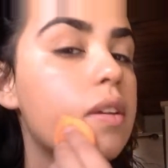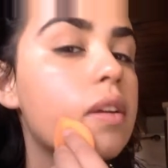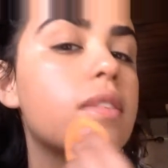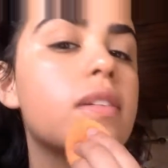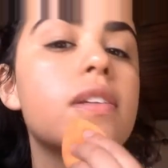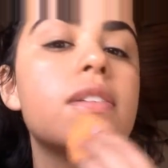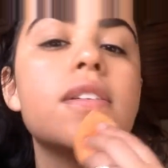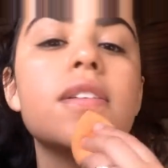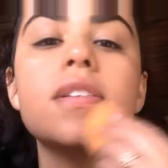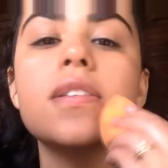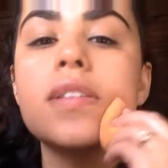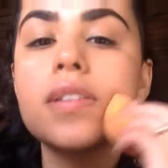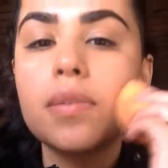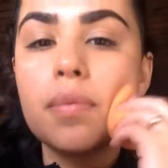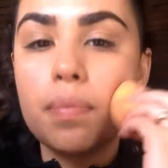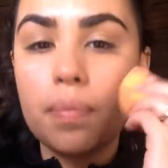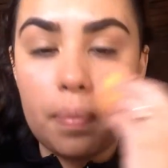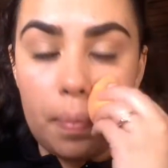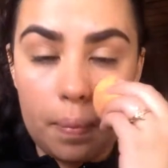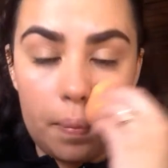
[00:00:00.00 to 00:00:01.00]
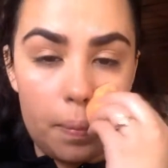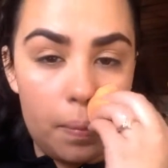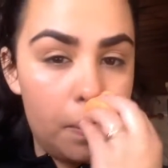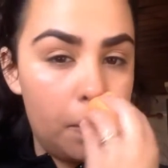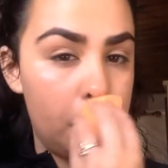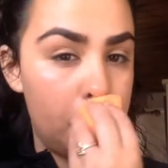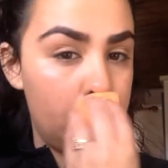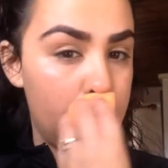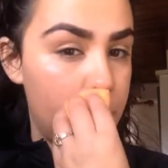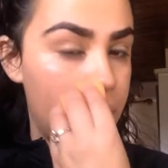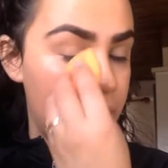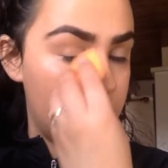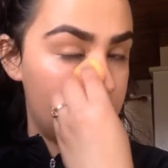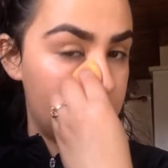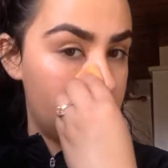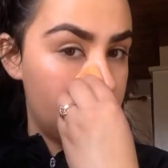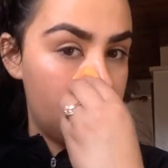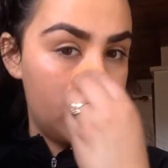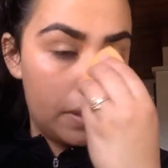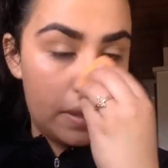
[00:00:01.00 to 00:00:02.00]
and just make
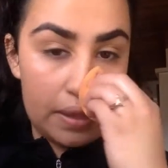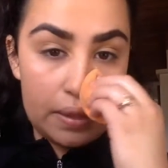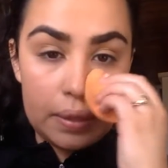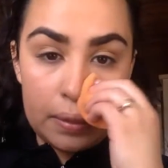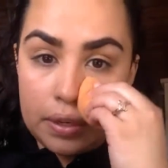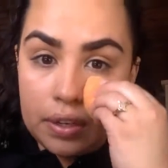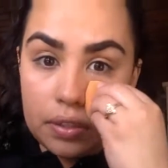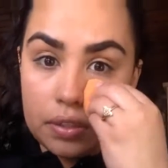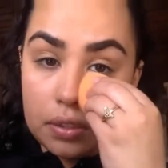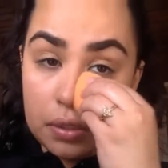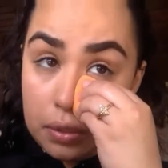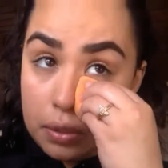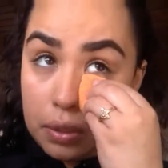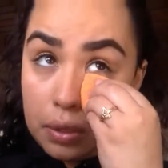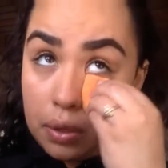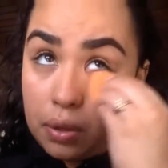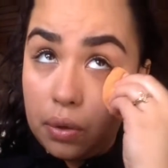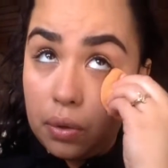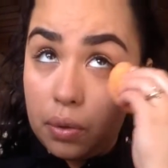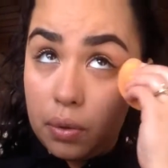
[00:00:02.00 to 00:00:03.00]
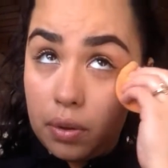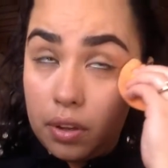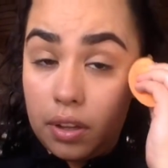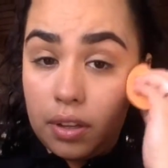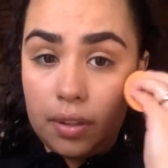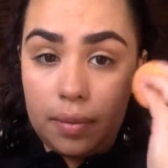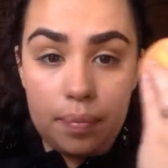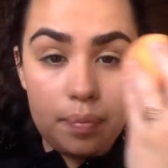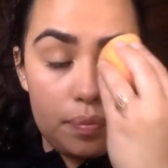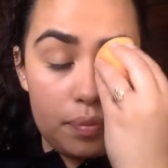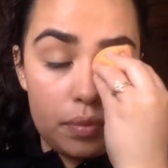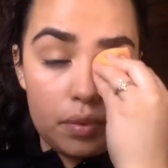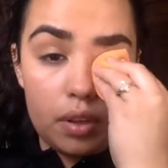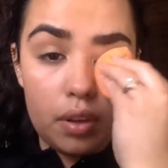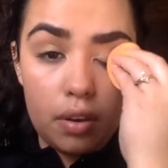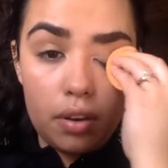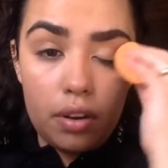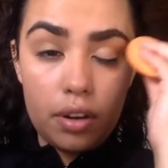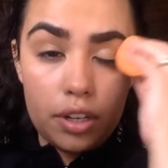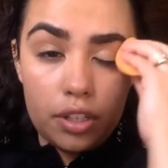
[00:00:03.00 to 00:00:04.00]
sure that there's no
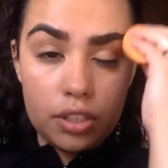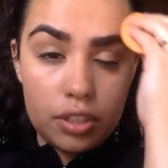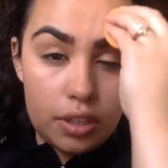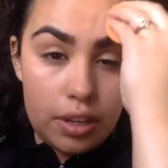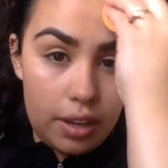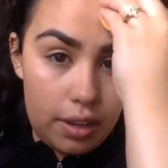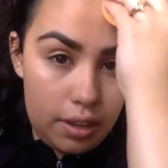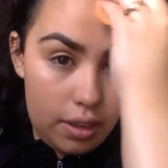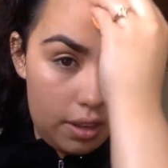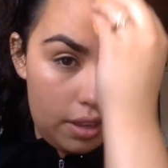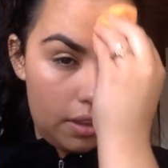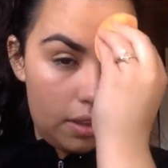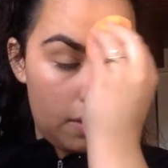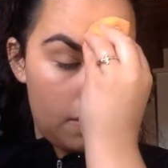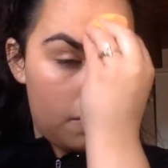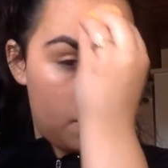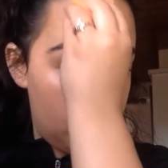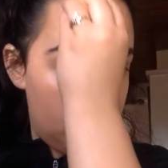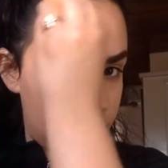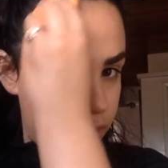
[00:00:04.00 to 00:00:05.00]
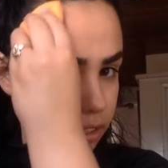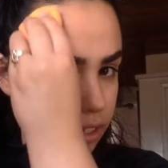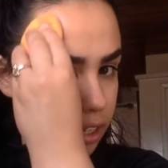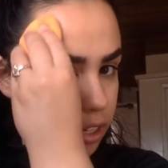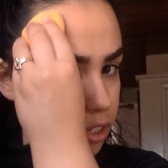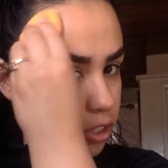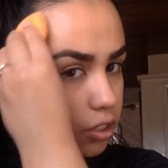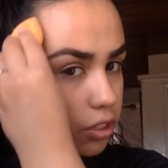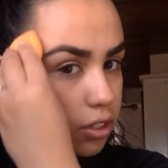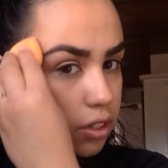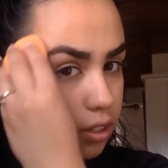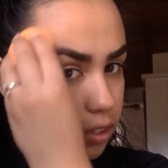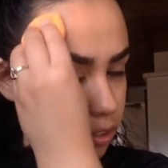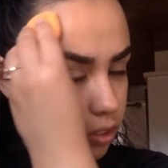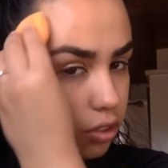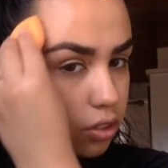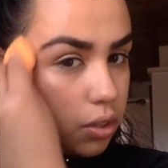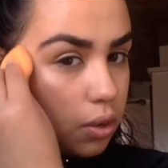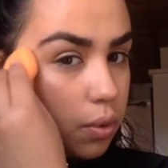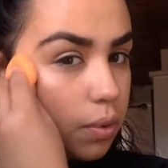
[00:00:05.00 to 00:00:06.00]
harsh foundation
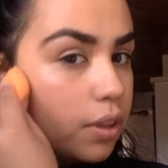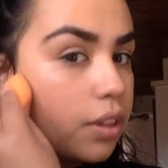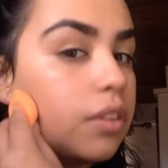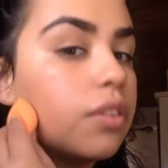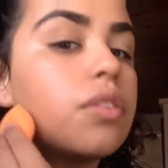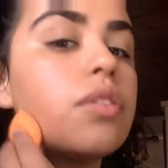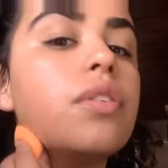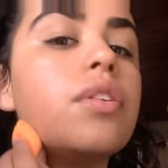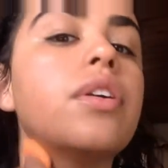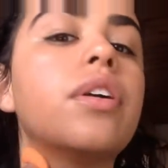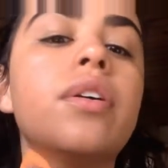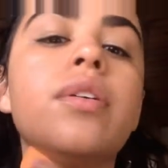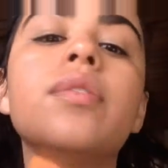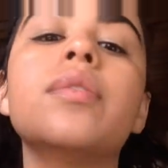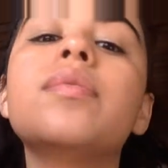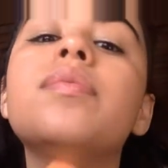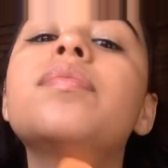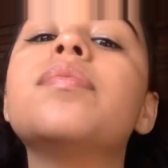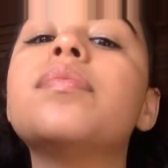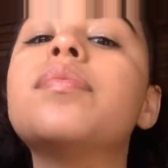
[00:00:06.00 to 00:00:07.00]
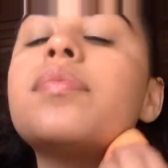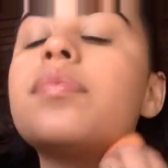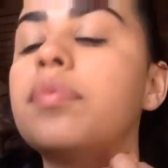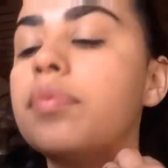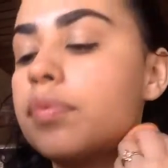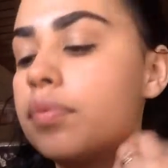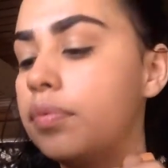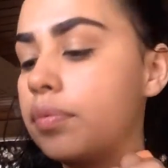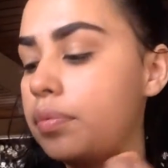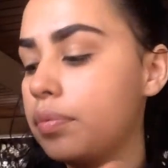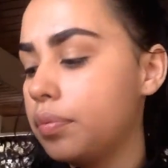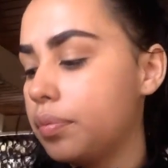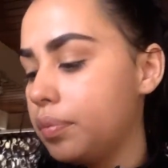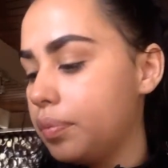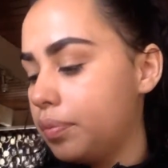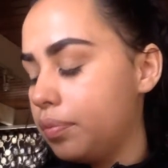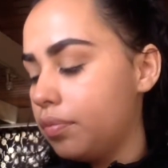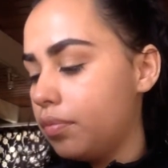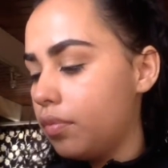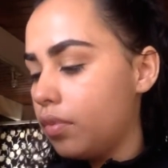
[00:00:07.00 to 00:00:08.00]
showing through.
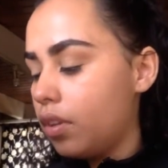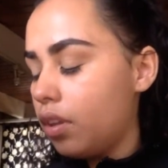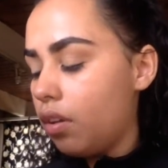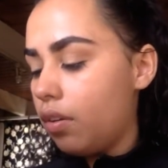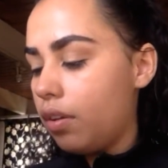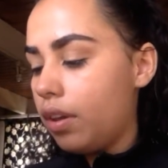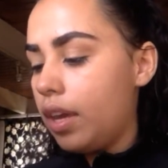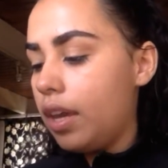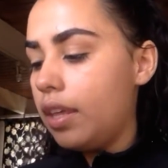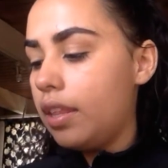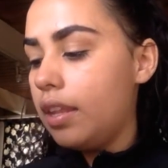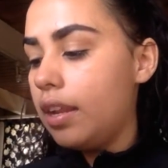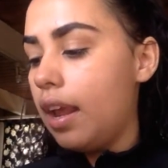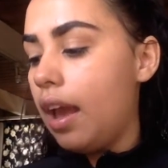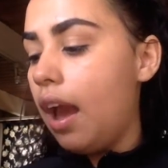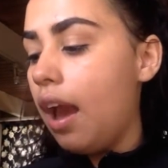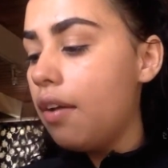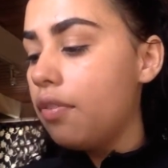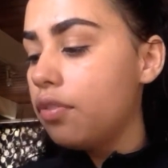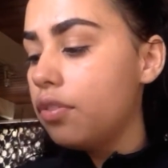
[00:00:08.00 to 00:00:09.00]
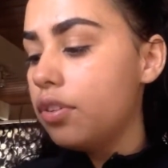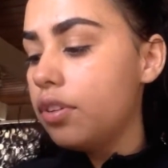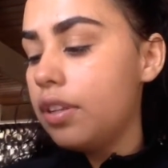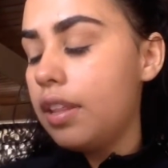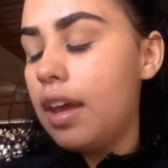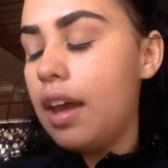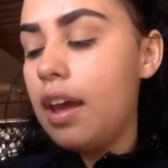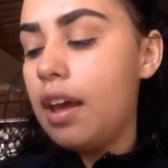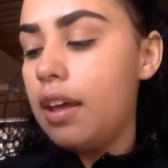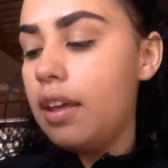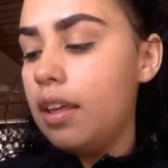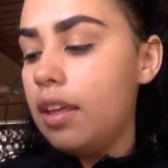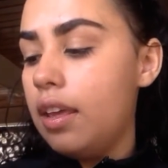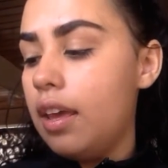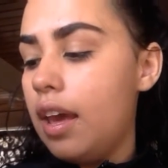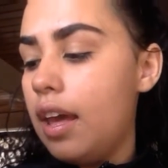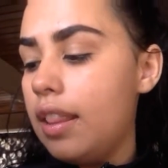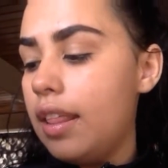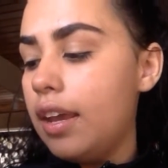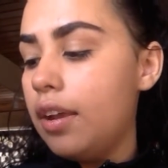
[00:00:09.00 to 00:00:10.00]
Okay, then after that,
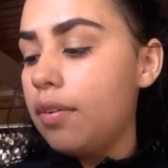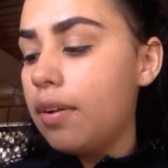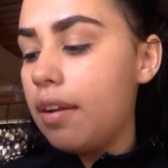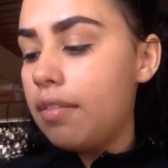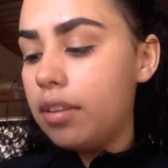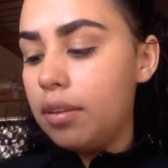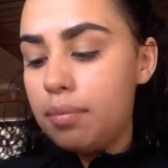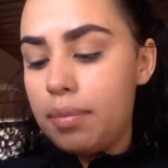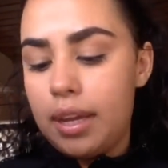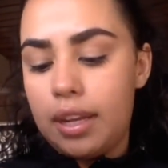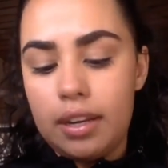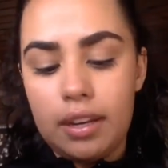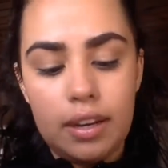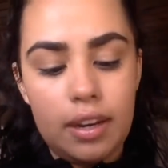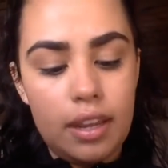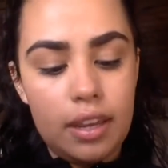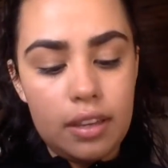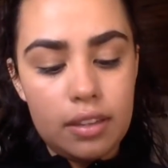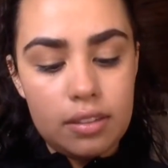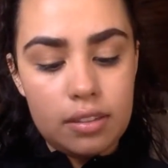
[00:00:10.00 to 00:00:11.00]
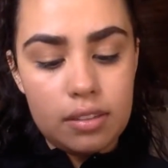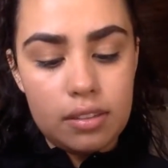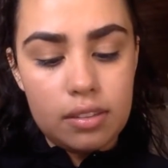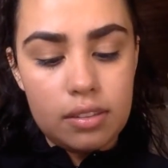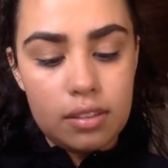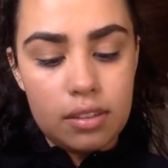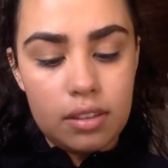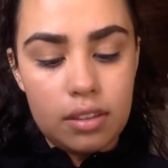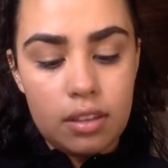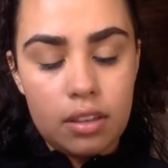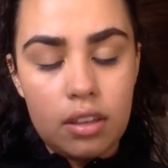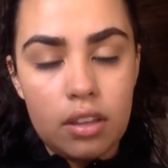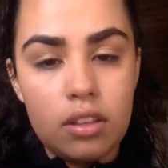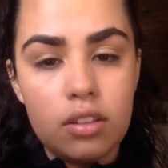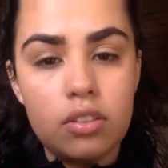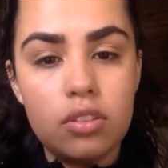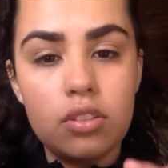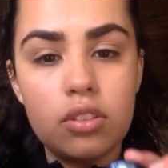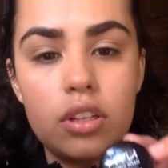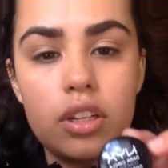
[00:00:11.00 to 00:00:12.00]
I like grabbing my NYX
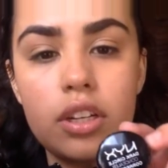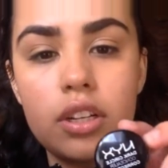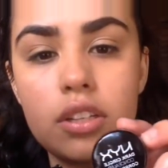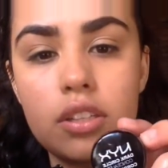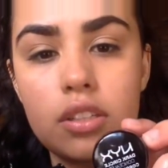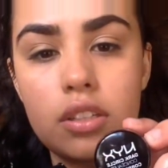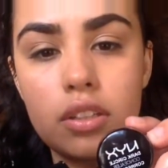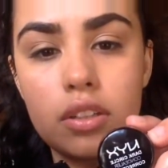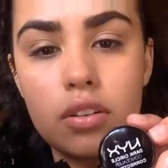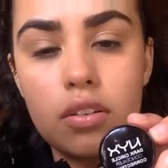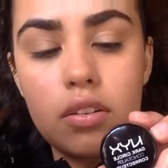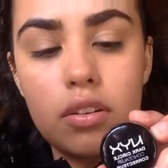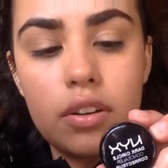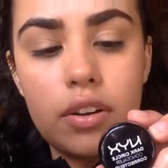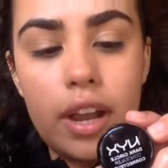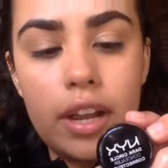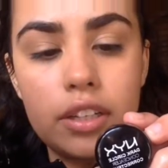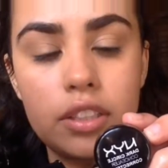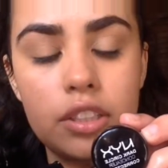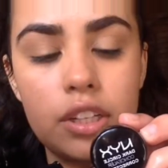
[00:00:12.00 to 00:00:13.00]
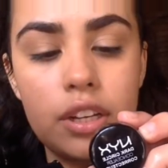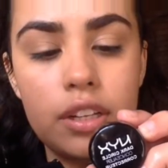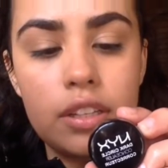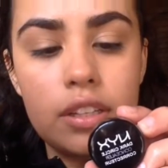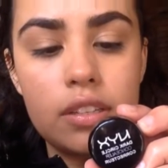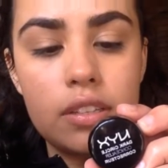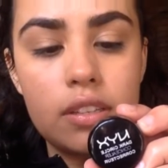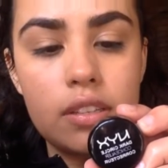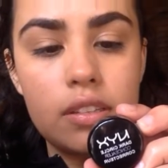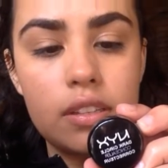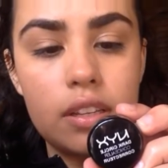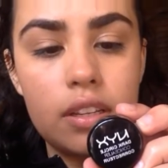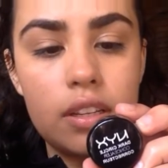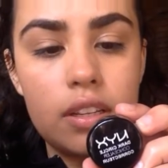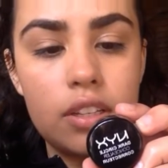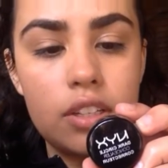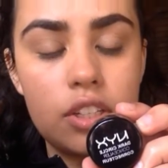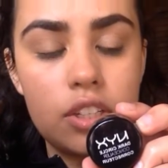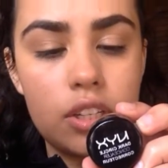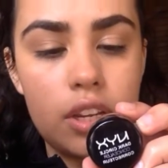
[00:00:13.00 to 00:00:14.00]
Dark Circle Corrector, and this is in the
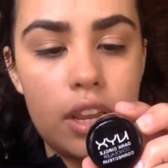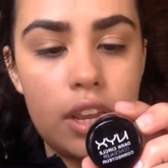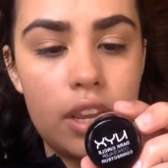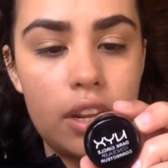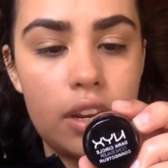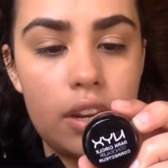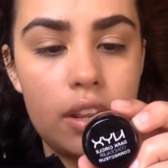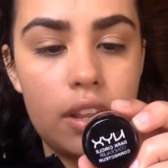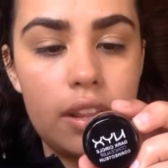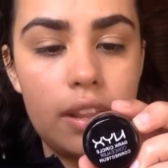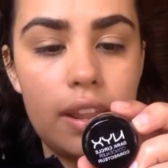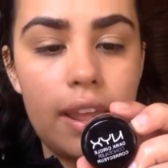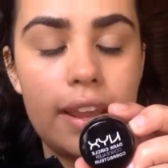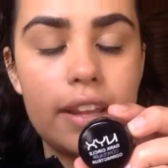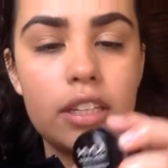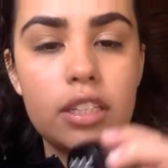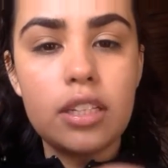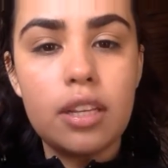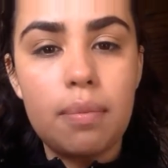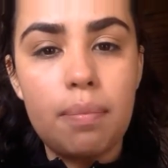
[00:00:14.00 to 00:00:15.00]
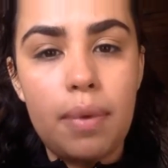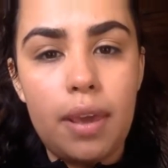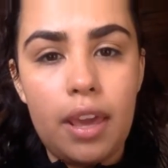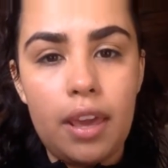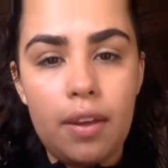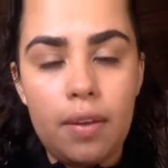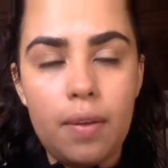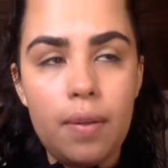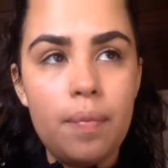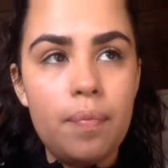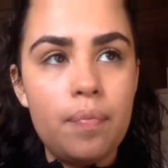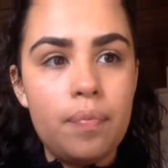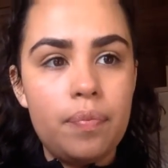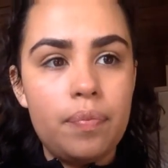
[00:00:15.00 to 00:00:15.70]
shade Light Pale.